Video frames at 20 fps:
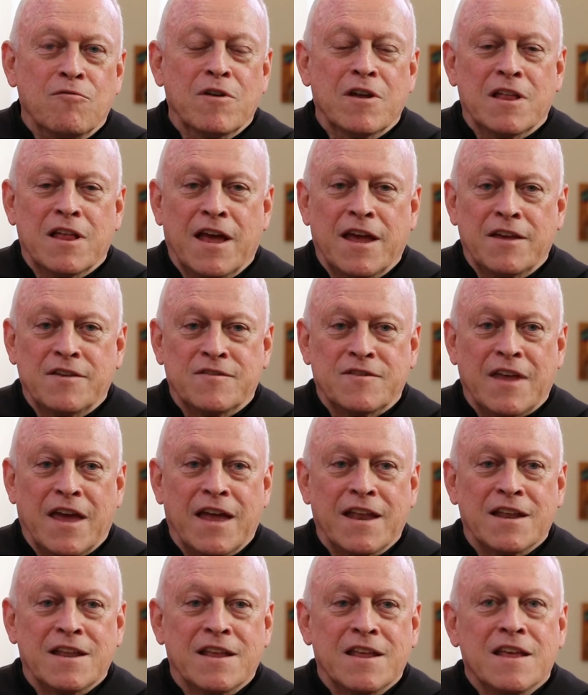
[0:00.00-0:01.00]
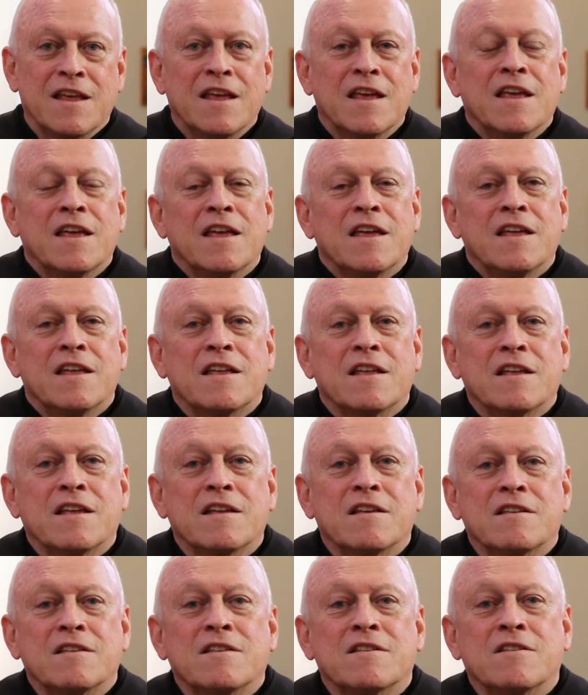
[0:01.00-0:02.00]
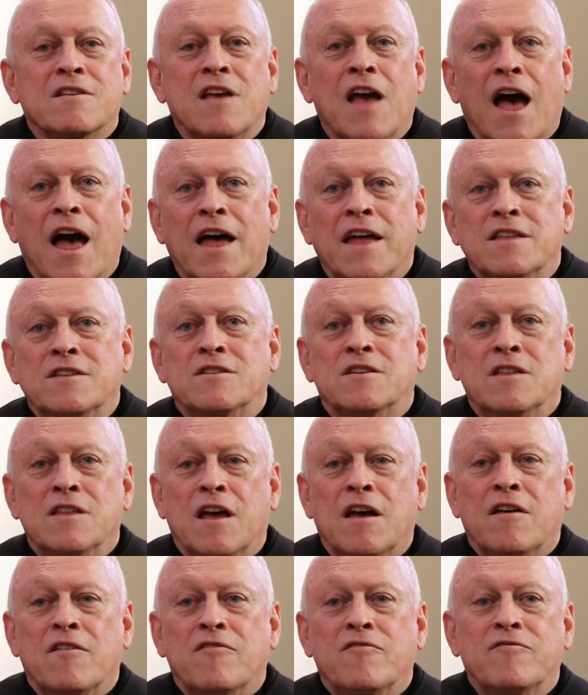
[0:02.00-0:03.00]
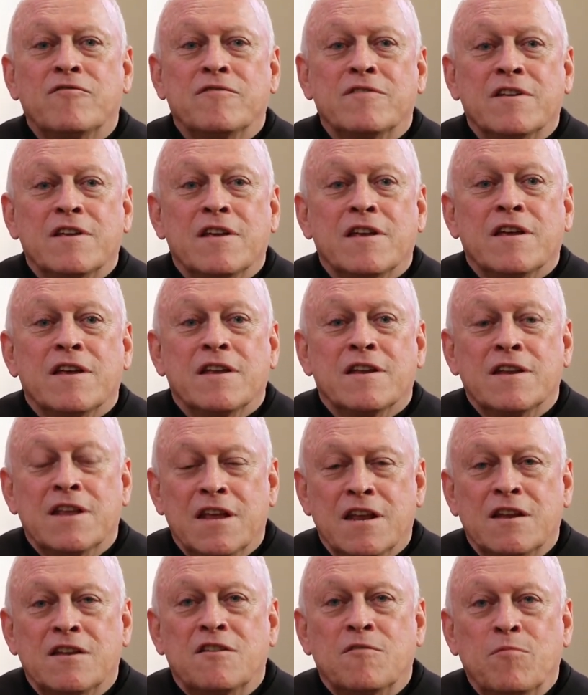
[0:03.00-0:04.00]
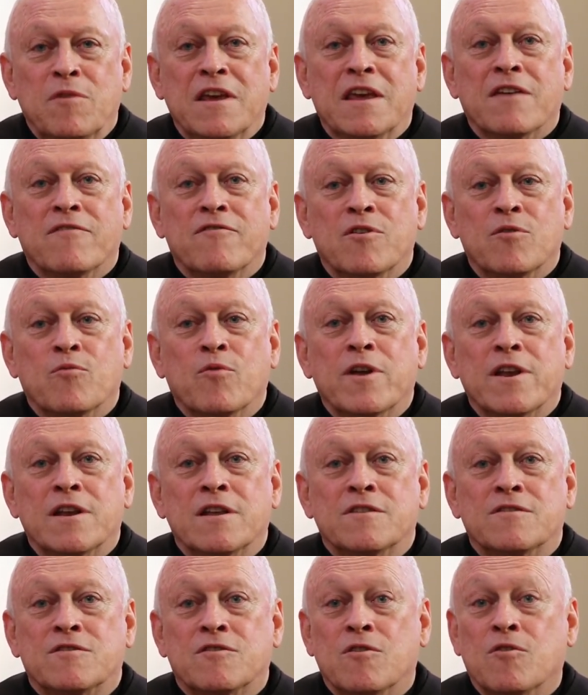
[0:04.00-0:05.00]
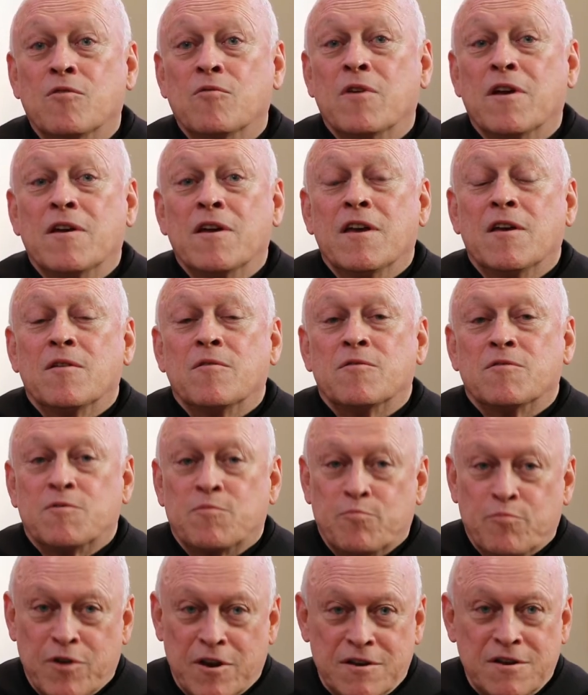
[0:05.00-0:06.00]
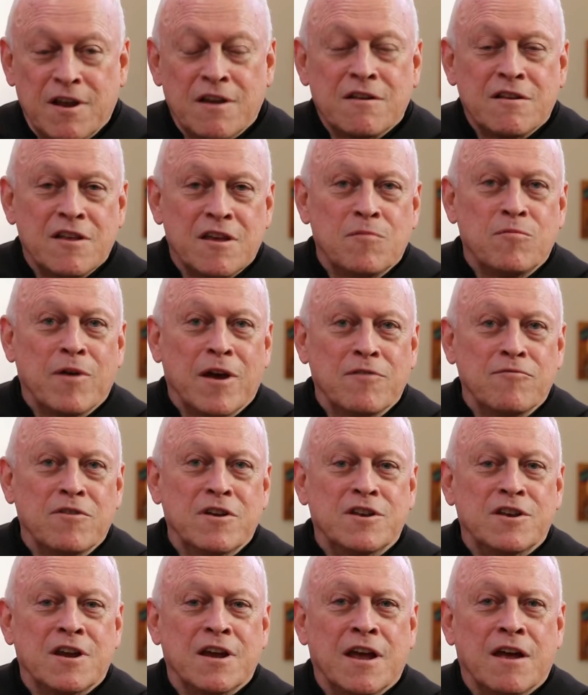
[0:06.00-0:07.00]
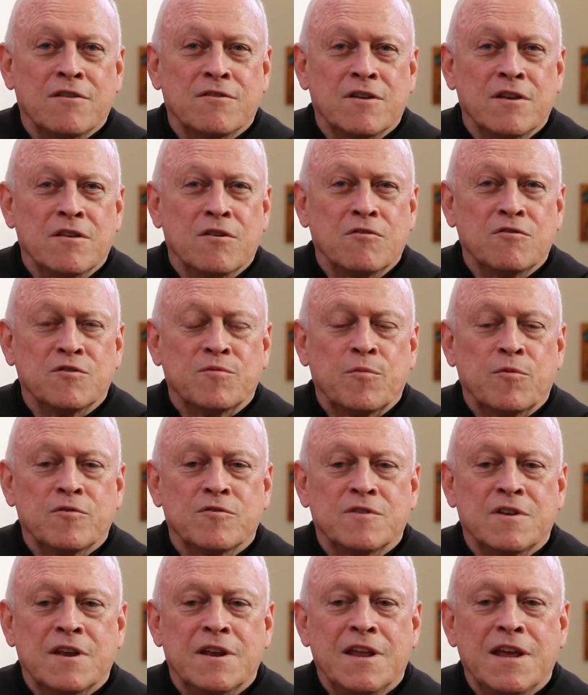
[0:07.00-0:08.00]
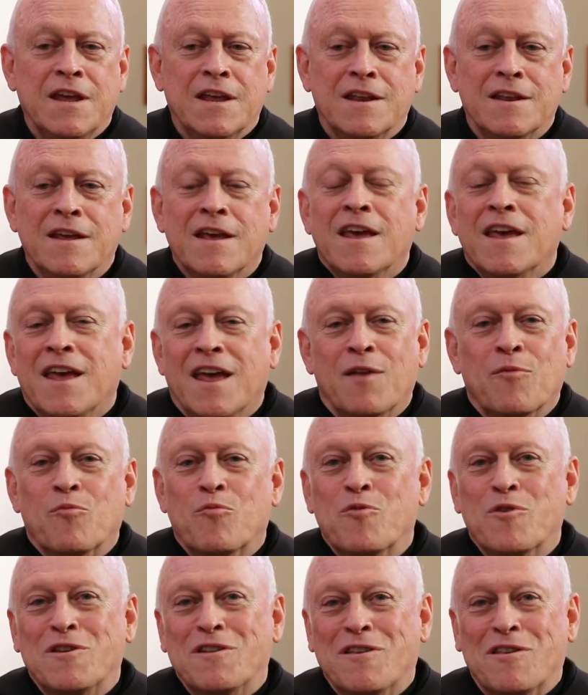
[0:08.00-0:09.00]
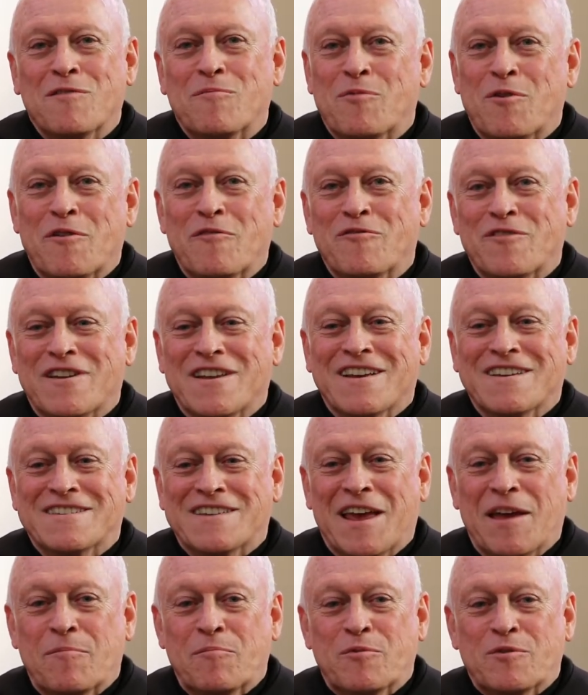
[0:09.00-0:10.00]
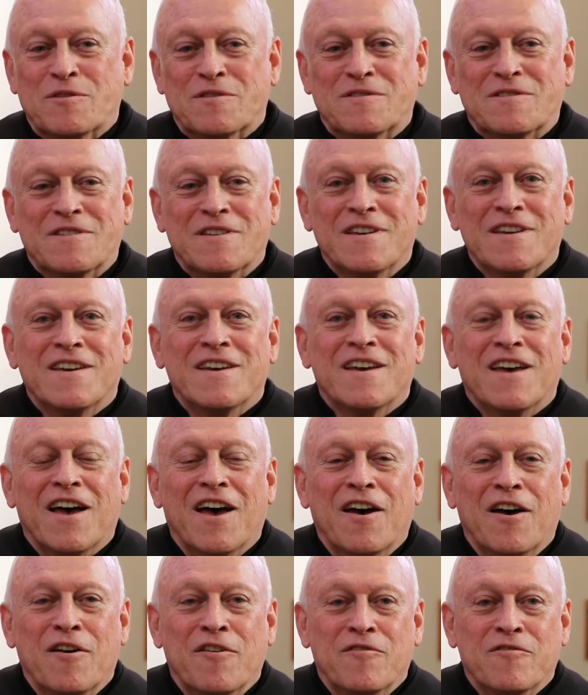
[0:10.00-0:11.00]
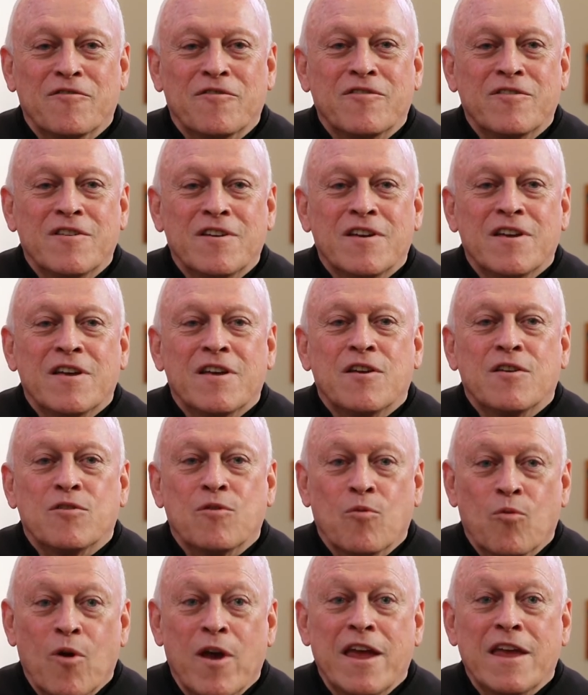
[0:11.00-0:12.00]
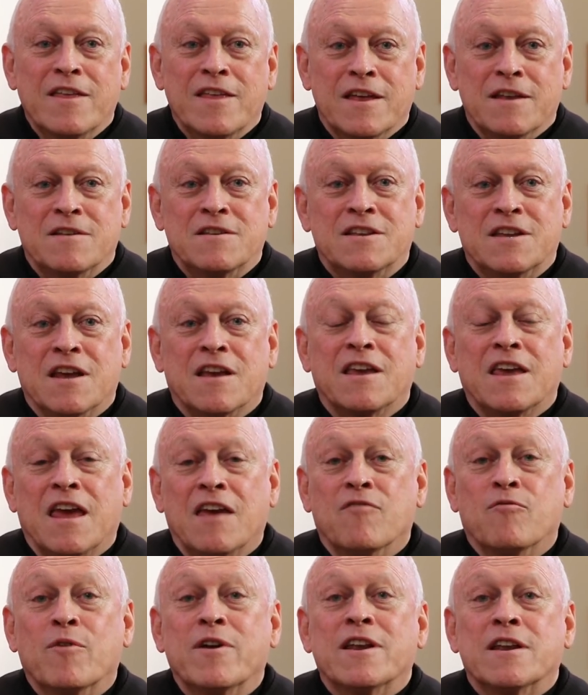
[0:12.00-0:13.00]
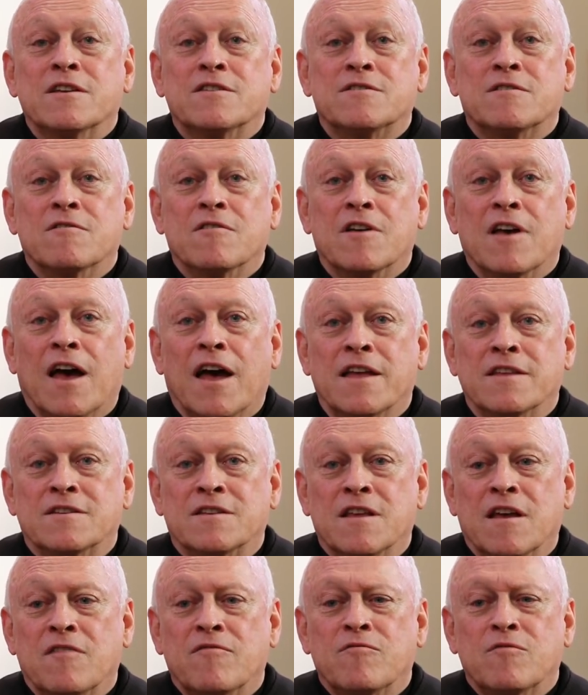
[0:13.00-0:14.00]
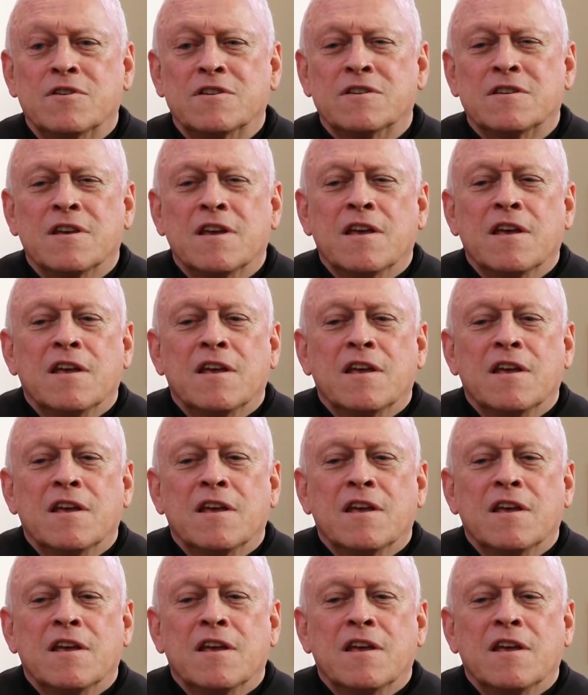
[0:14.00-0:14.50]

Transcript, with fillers: realized that God's love needed to be given witness to, particularly by reaching out to those most in need. And one of the perfect examples of the way that Dick gave witness to God's love was